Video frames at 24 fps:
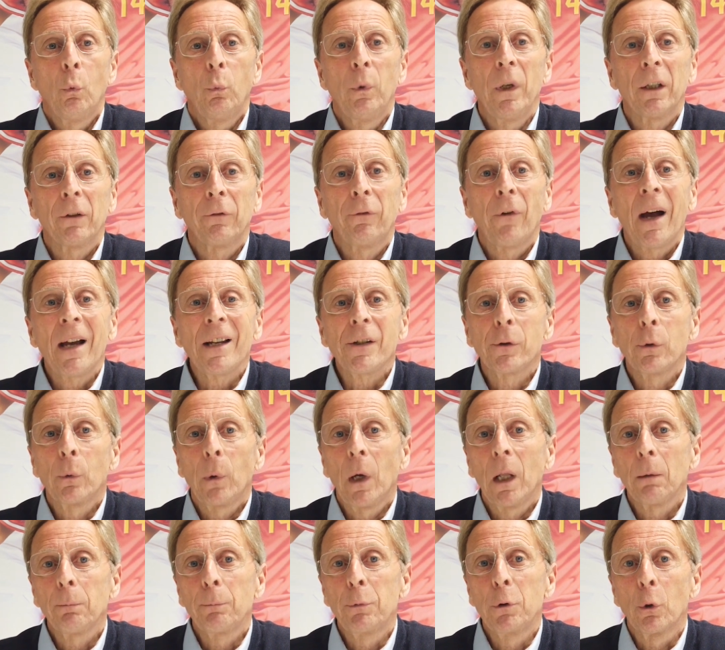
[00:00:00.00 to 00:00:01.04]
We advise to
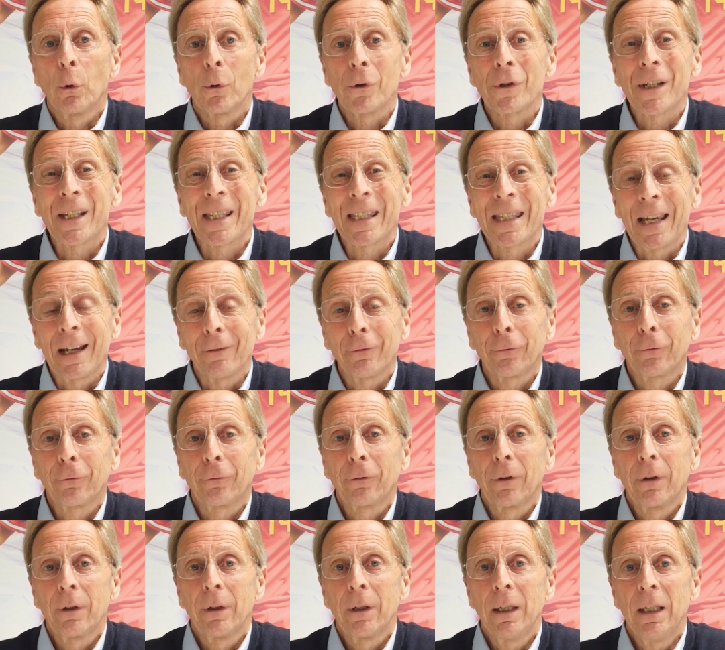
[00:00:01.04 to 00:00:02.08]
help your staff
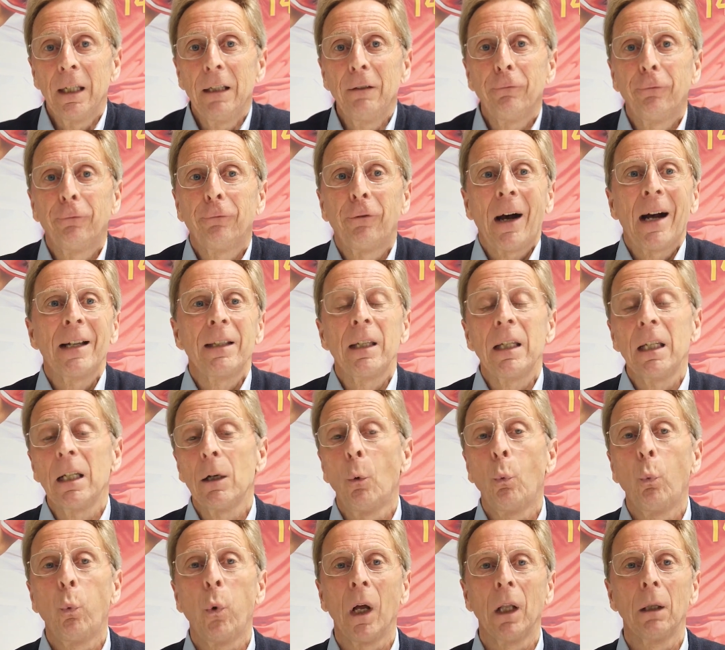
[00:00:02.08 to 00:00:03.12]
in finding
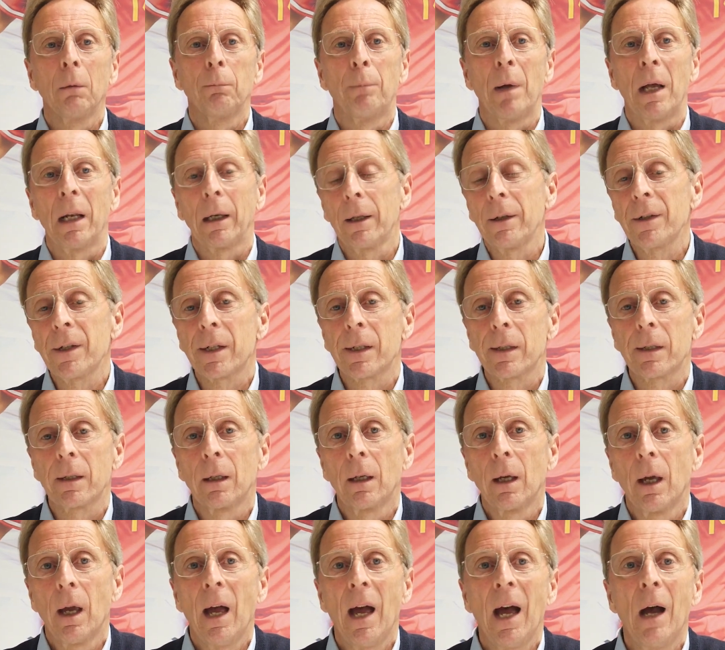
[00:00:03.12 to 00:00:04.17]
a well-balanced
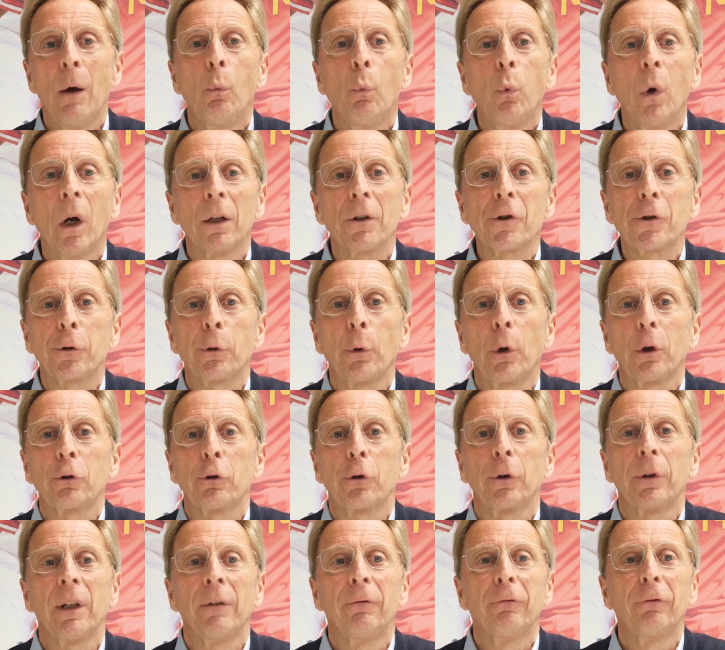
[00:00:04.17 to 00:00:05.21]
and
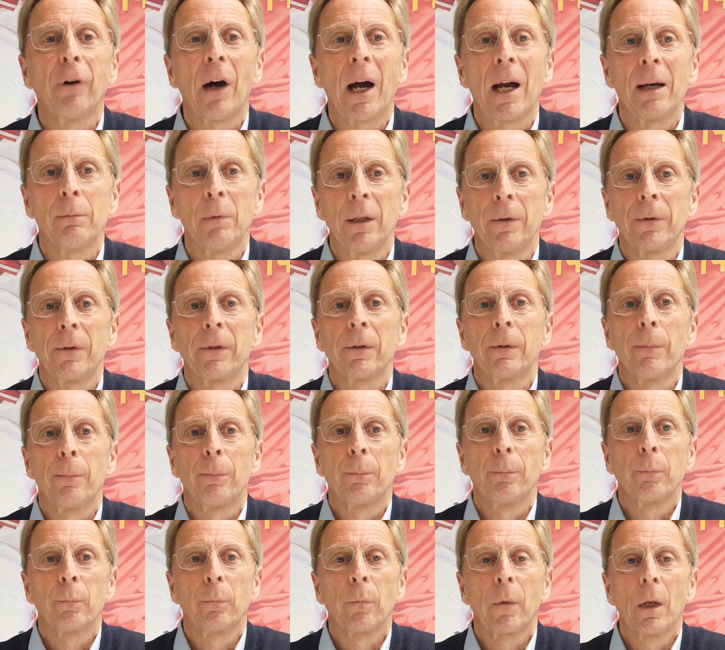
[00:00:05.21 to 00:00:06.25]
well-structured environment.
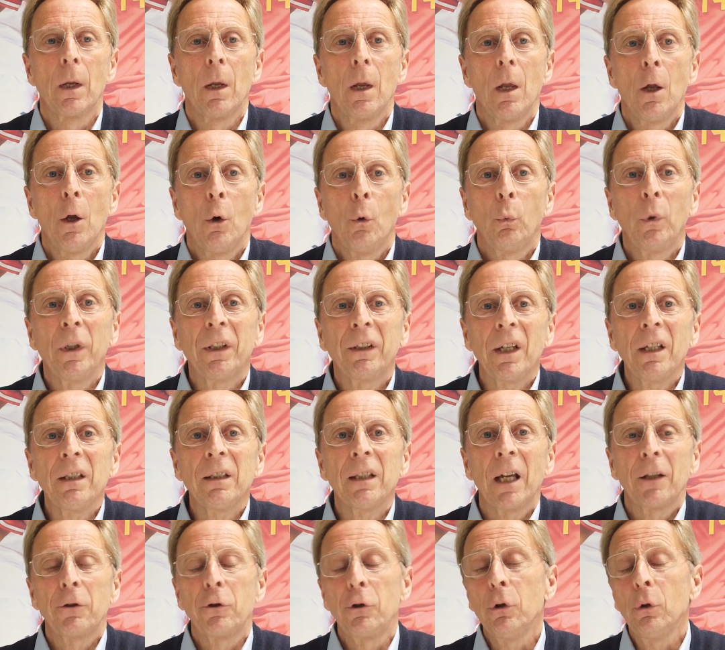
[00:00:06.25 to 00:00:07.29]
We think
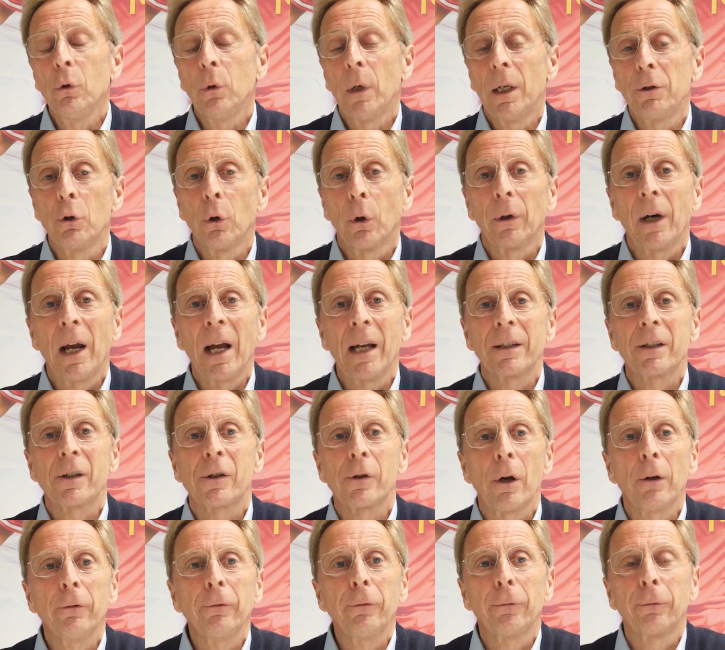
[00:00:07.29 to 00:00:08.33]
that you and your
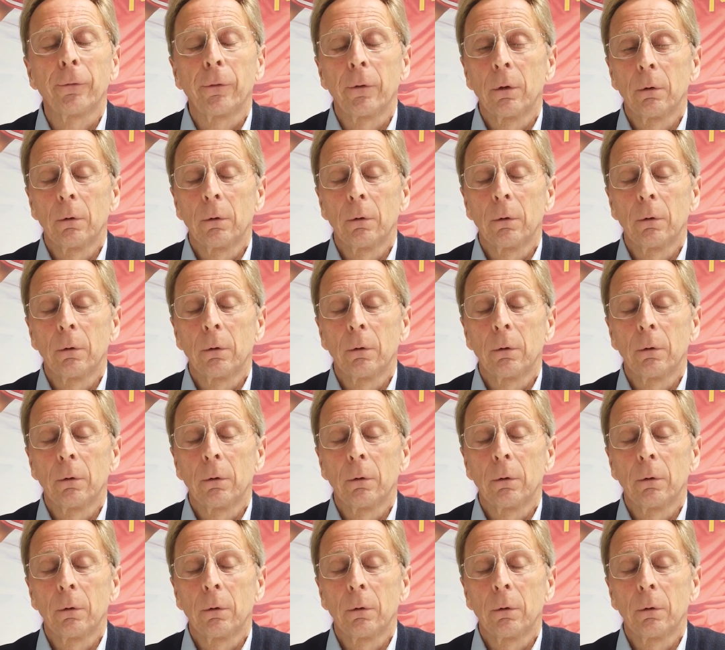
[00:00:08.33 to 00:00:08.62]
heads of,